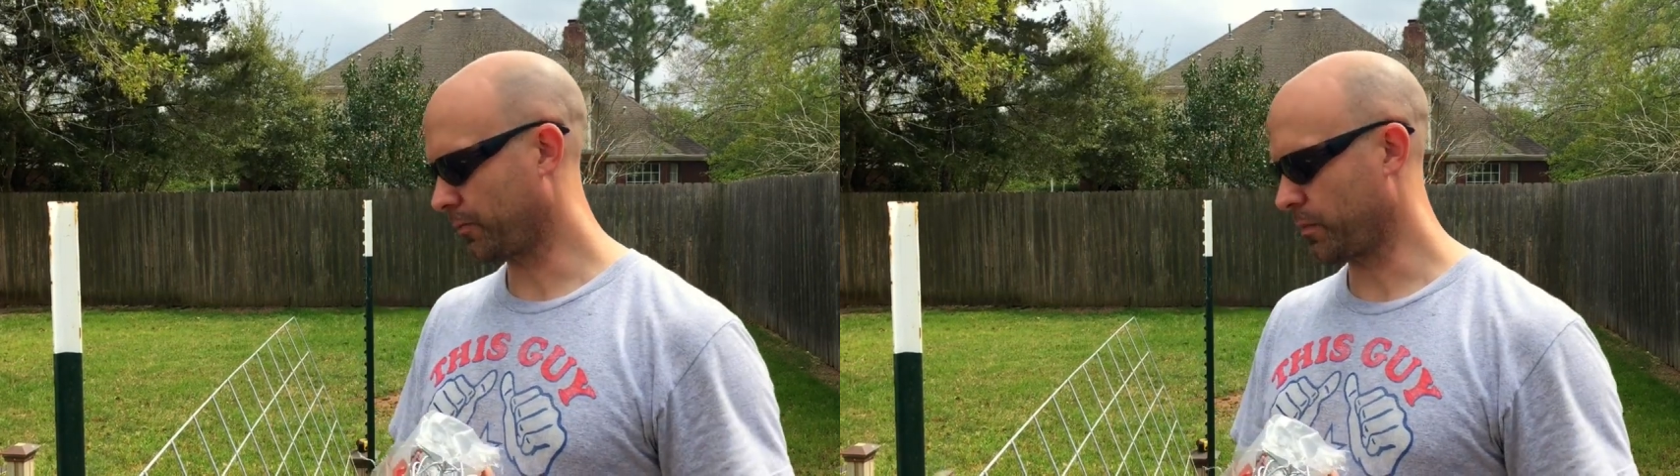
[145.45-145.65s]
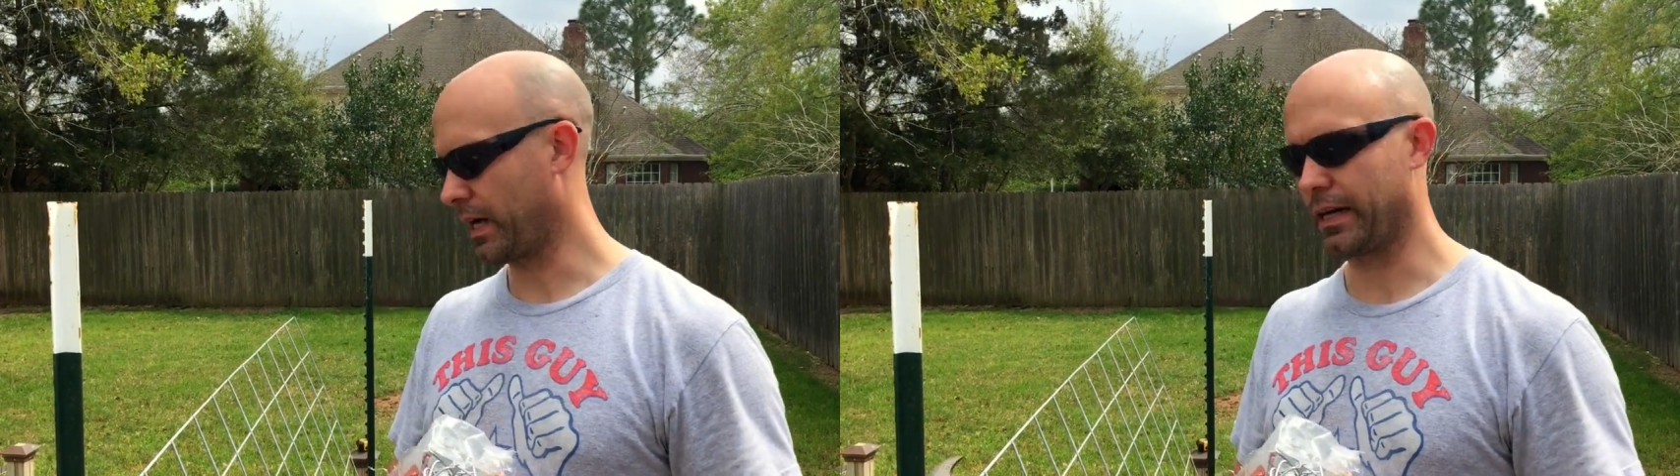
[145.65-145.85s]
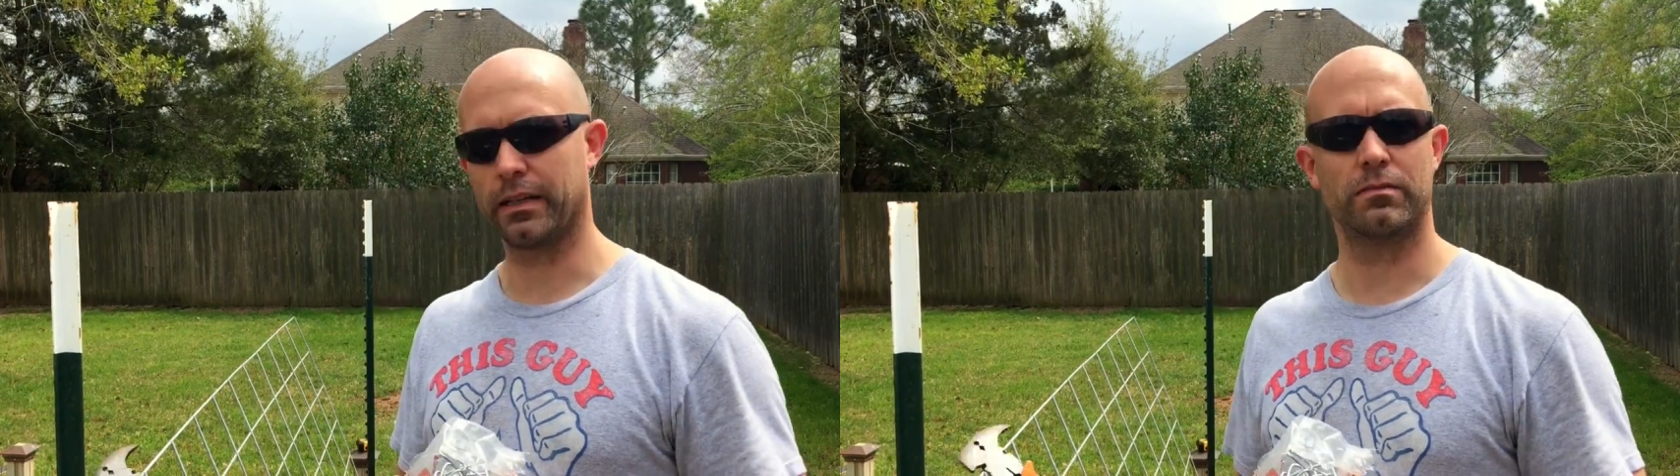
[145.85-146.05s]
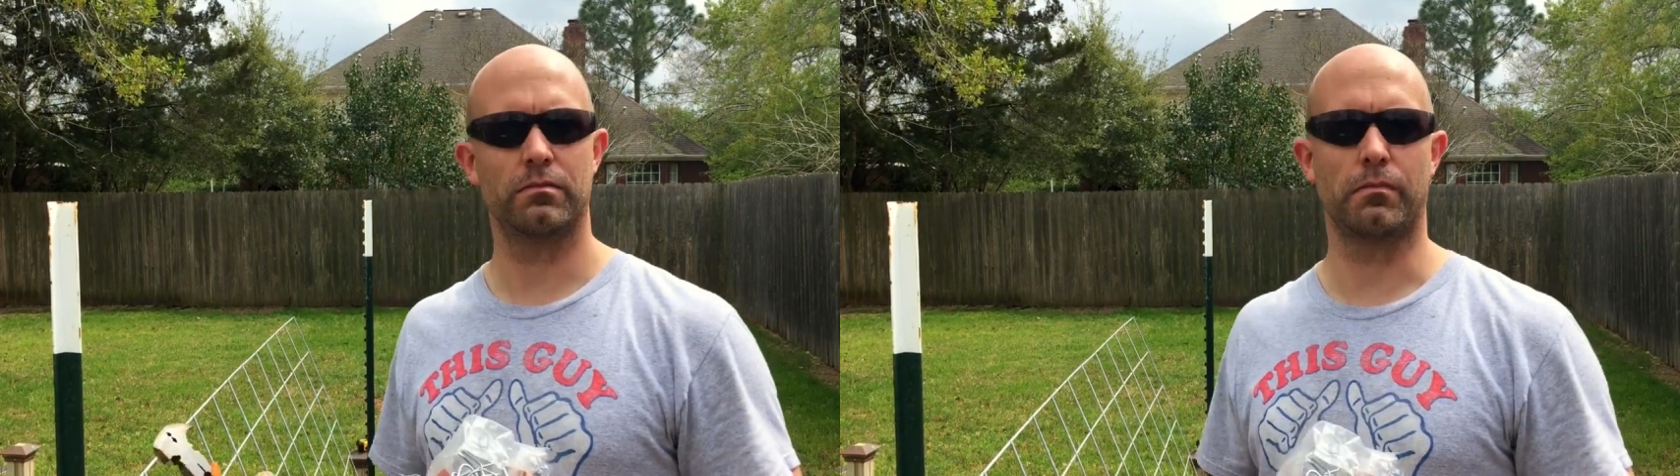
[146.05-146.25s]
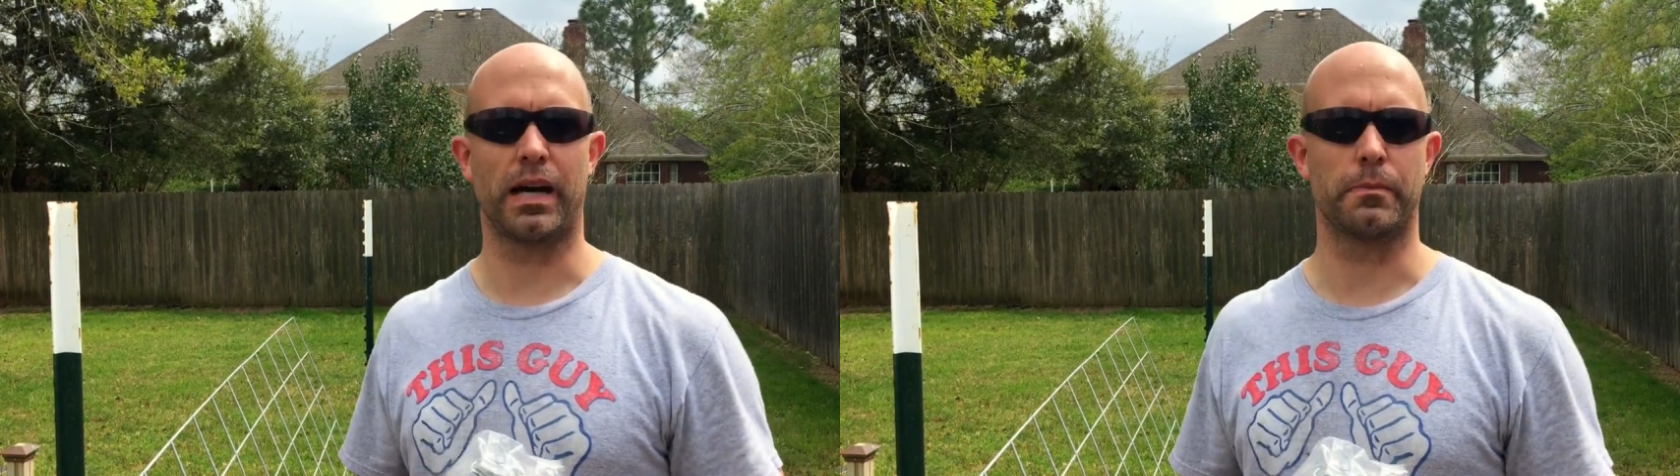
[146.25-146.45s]
for my,
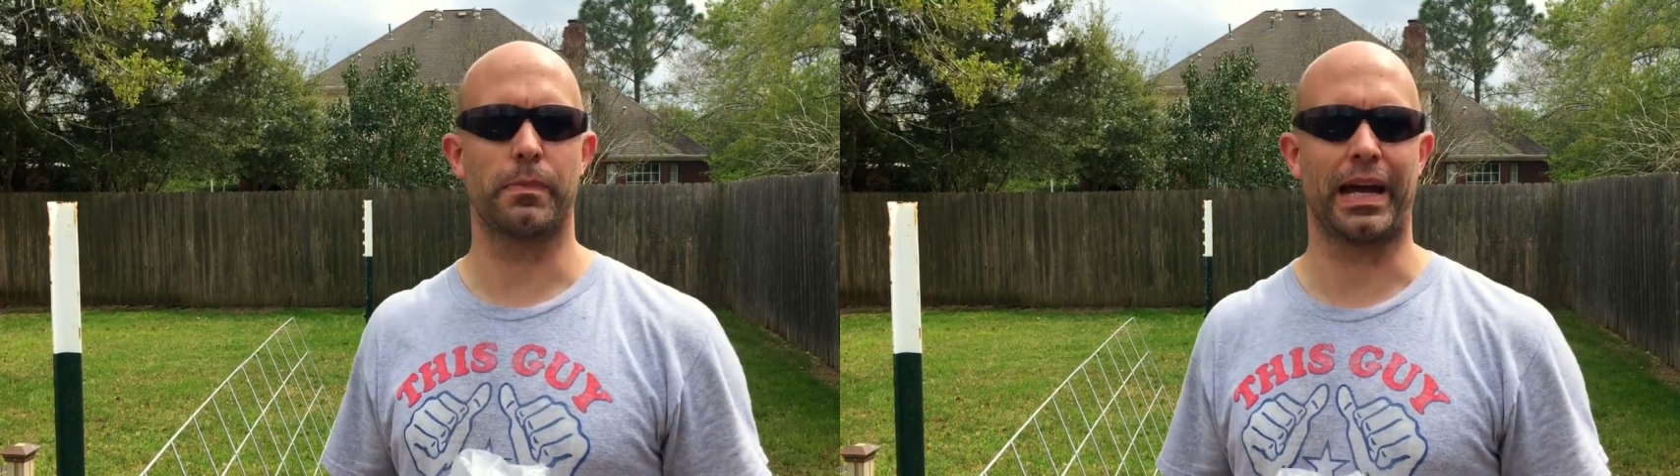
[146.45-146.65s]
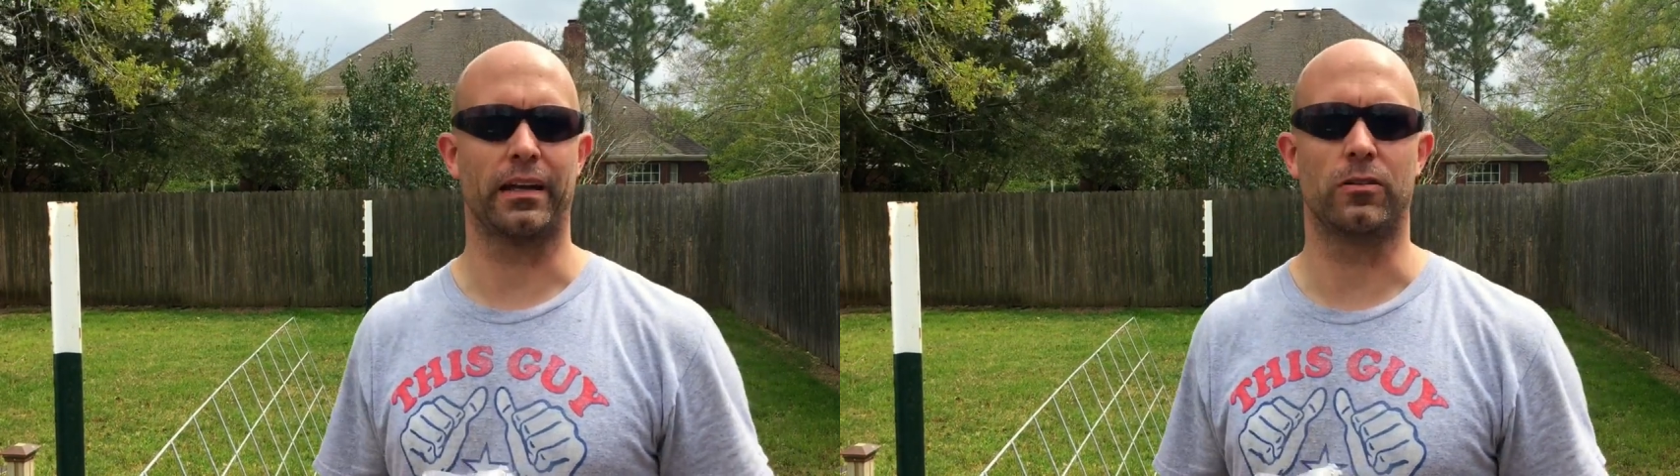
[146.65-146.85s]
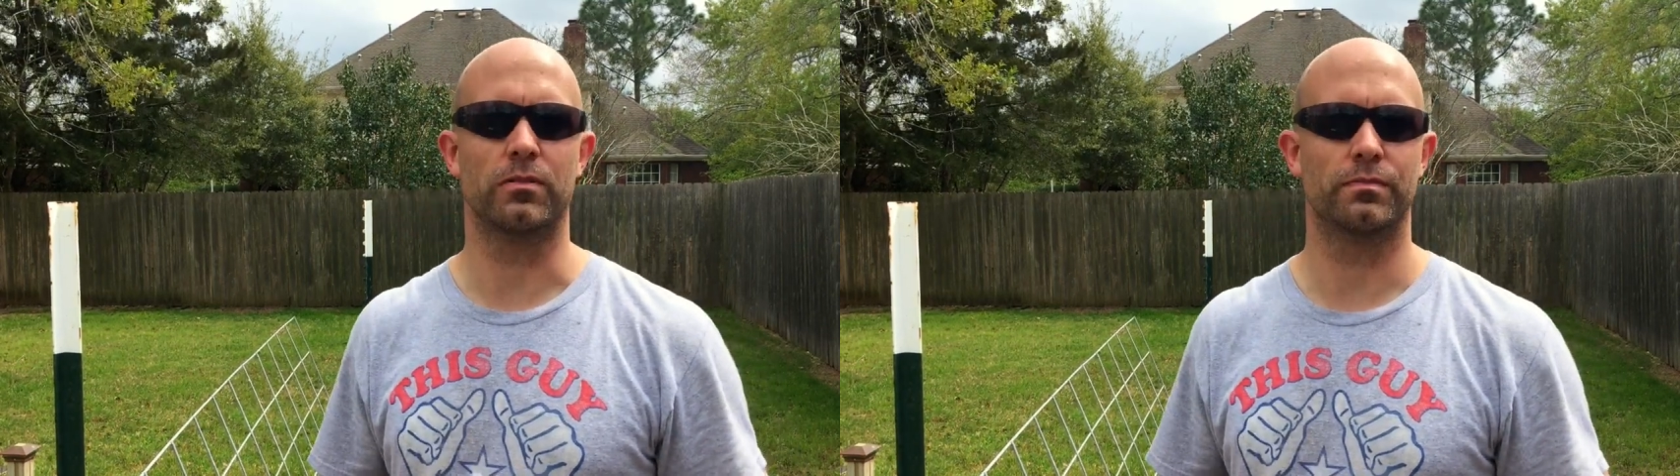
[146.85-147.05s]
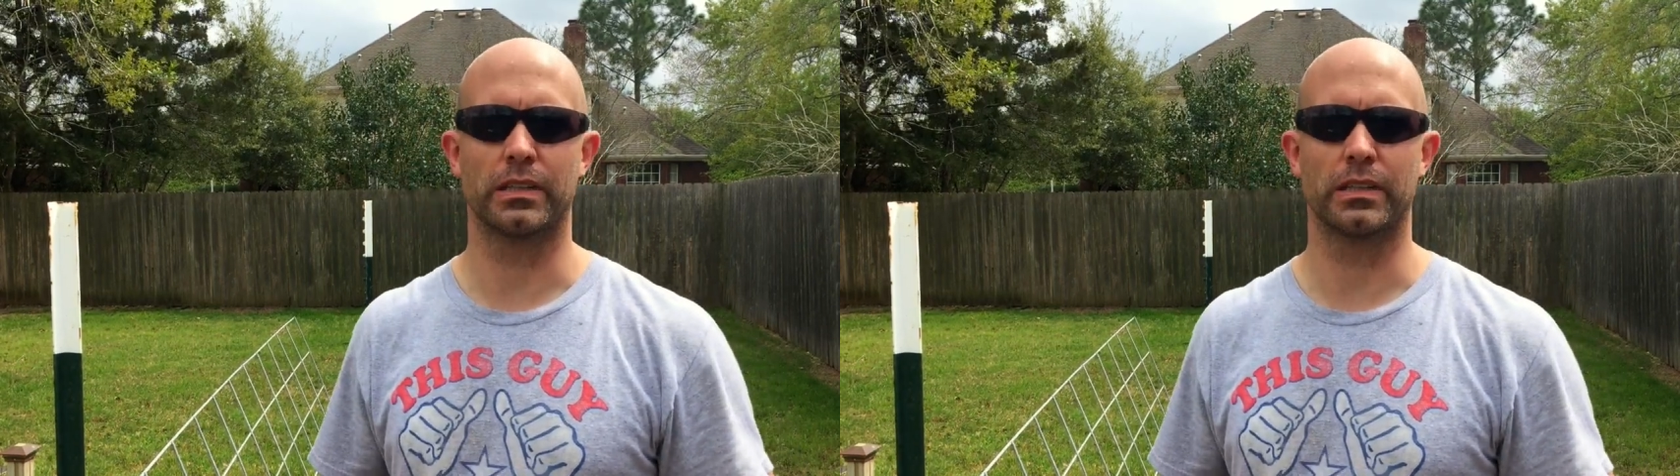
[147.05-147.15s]
my panel.